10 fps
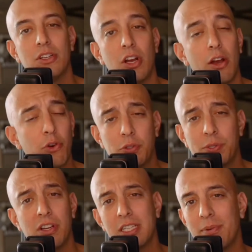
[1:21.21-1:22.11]
Of course, we
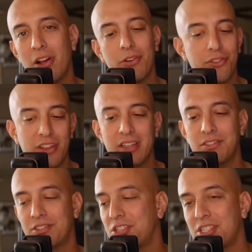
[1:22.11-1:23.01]
talked about other things
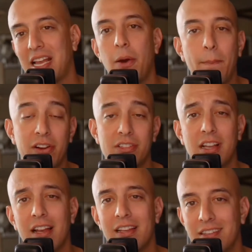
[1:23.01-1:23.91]
such as how Paris
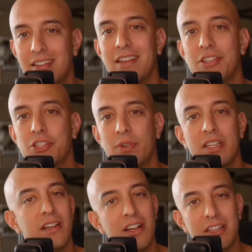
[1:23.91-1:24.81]
got into the industry,
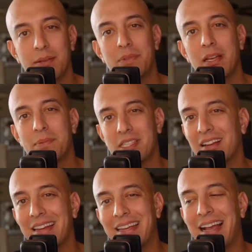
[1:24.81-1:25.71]
some tips on
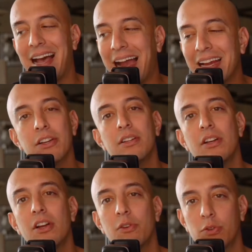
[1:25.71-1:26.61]
getting hired
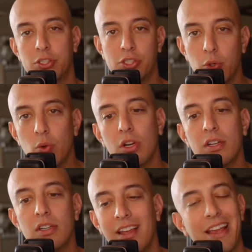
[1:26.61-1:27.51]
for tour,
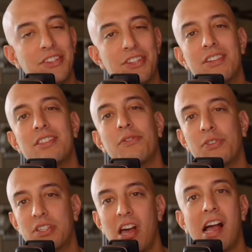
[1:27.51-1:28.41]
and just
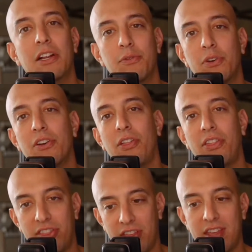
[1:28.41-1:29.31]
photographer
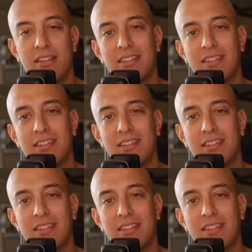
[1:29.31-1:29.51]
things.